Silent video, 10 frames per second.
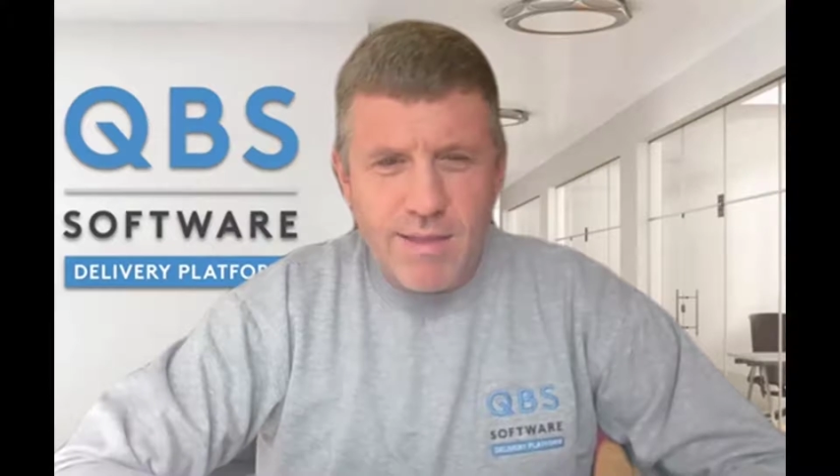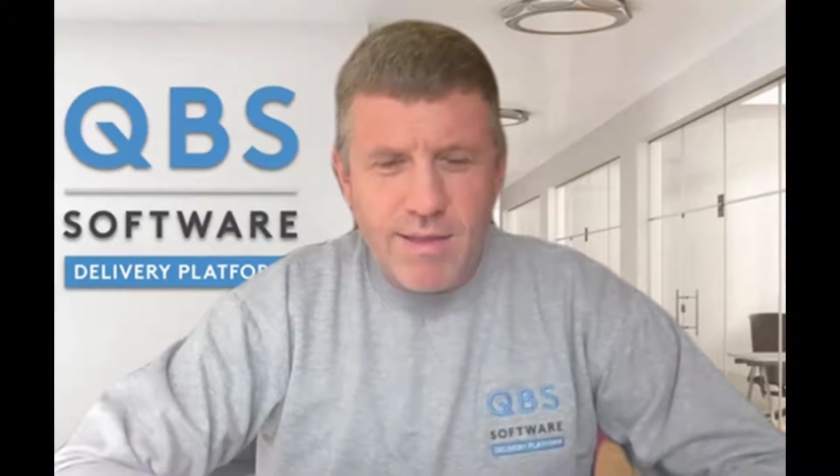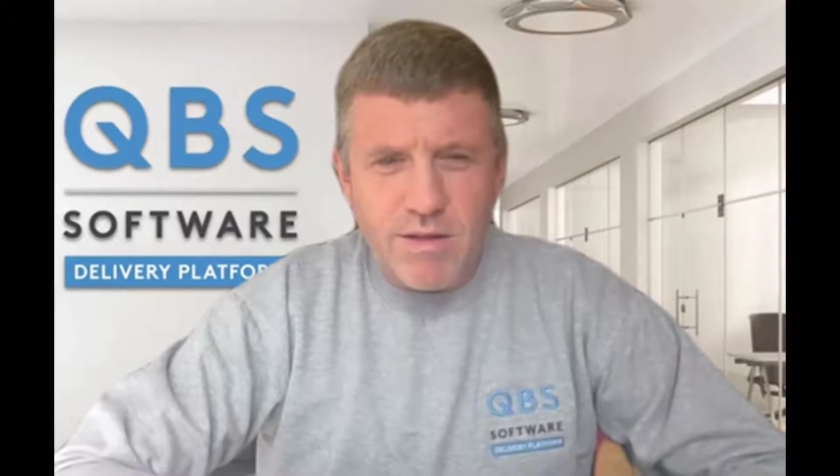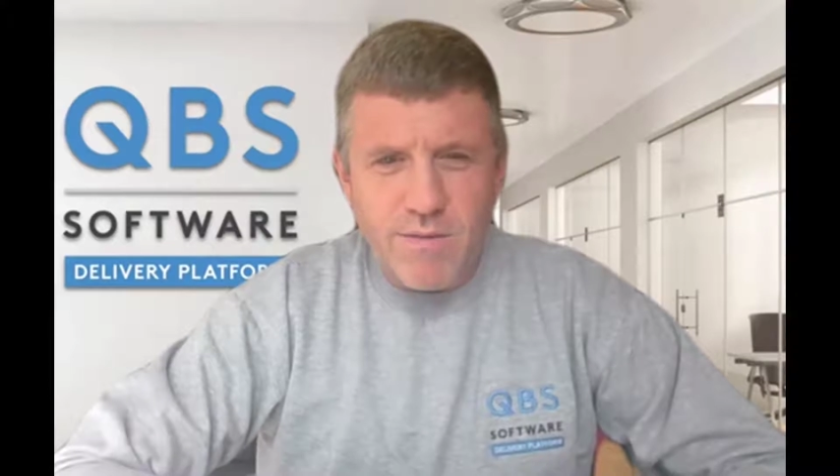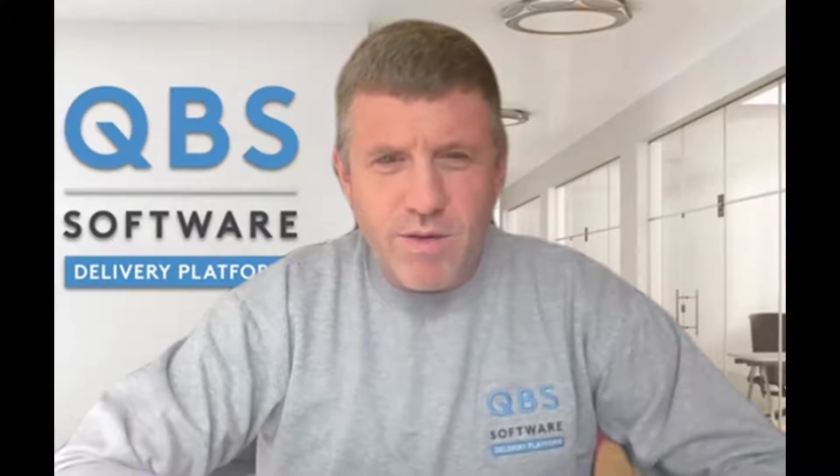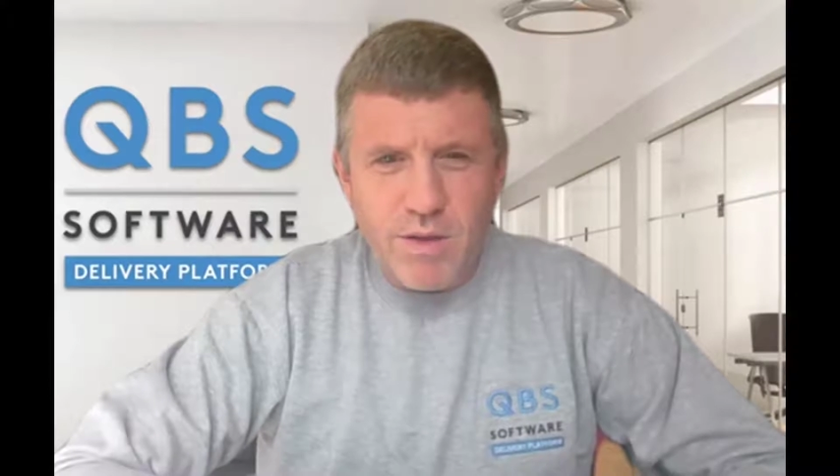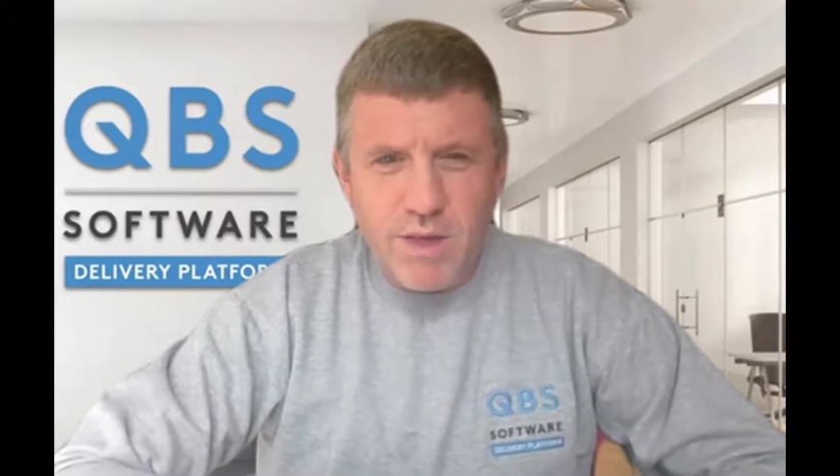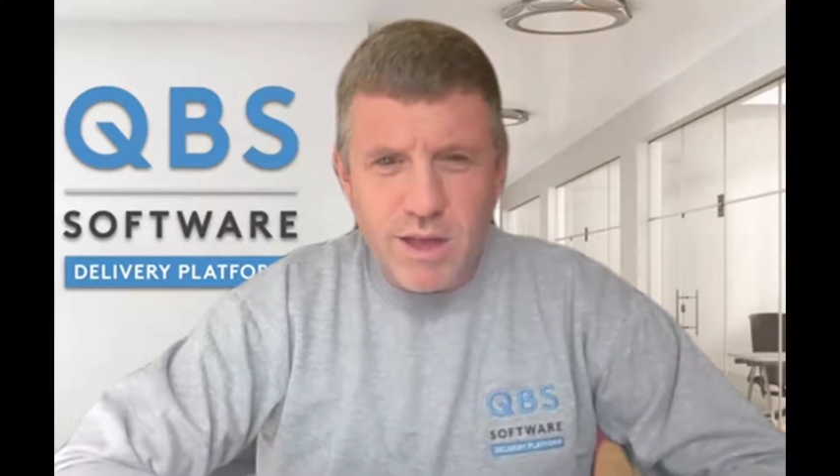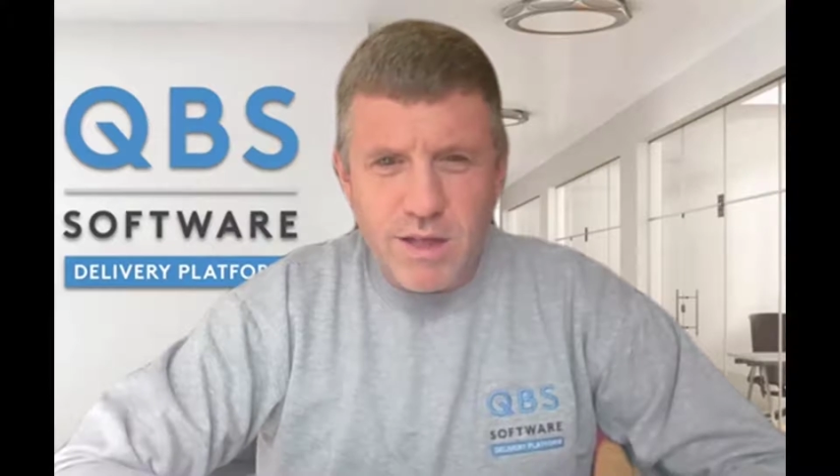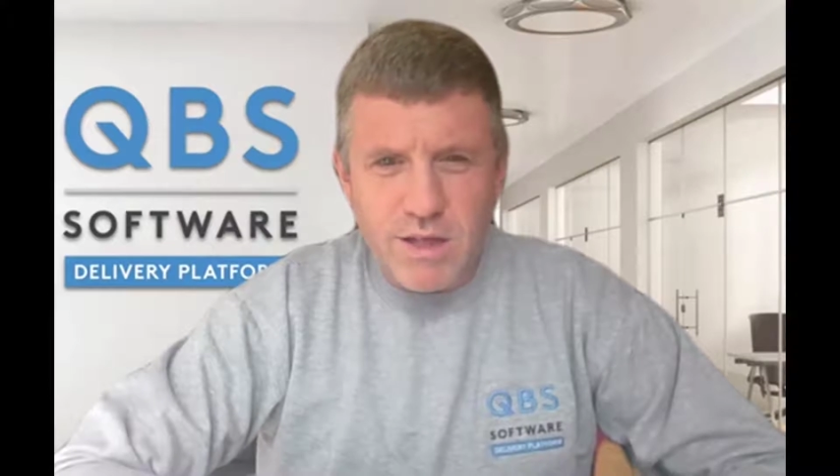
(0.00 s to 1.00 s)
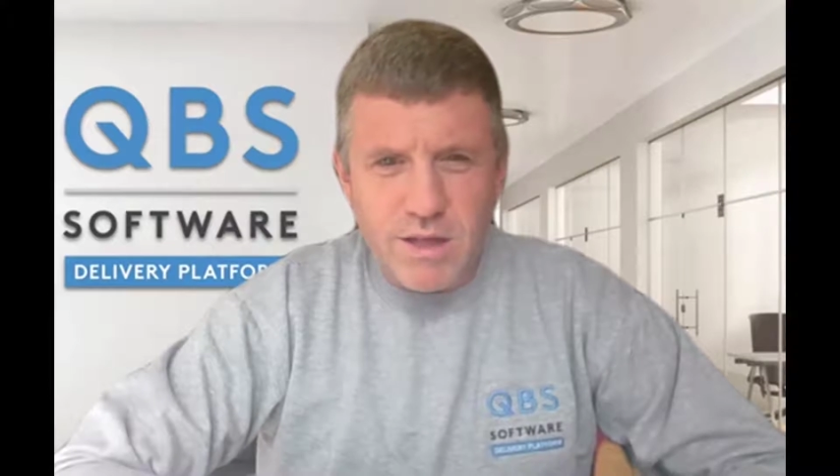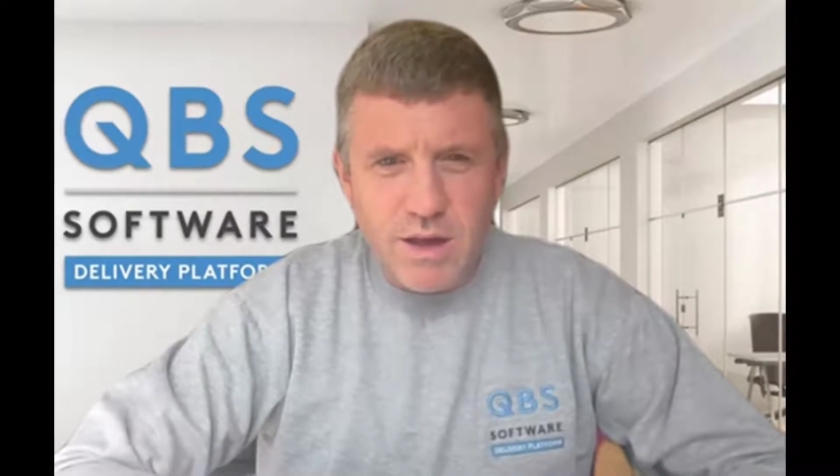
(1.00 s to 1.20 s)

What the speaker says: and there's a few things